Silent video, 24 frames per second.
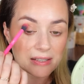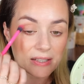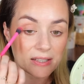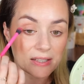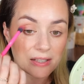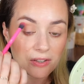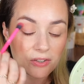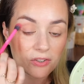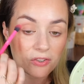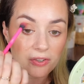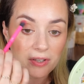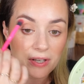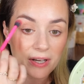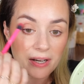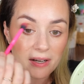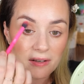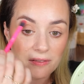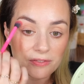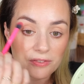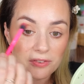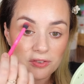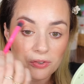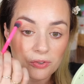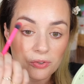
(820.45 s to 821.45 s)
Like you don't
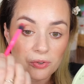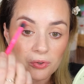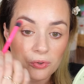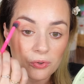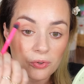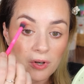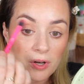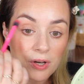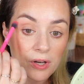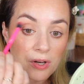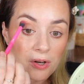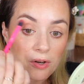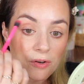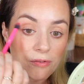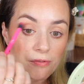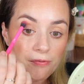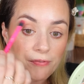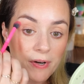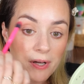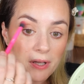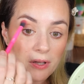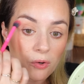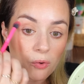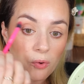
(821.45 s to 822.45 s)
have to
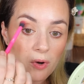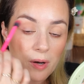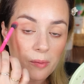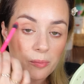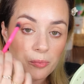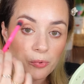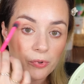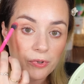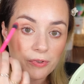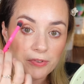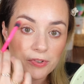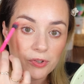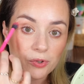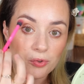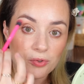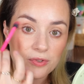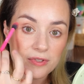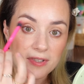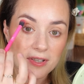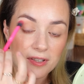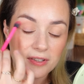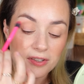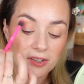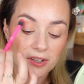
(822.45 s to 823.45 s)
follow up with
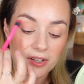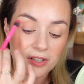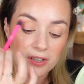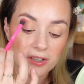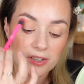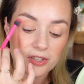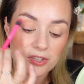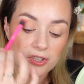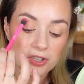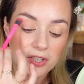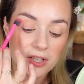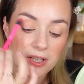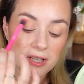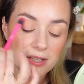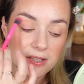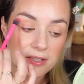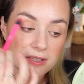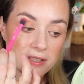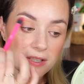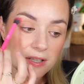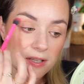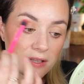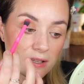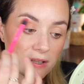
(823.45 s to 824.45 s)
those darker
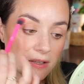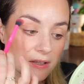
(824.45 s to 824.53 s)
shades.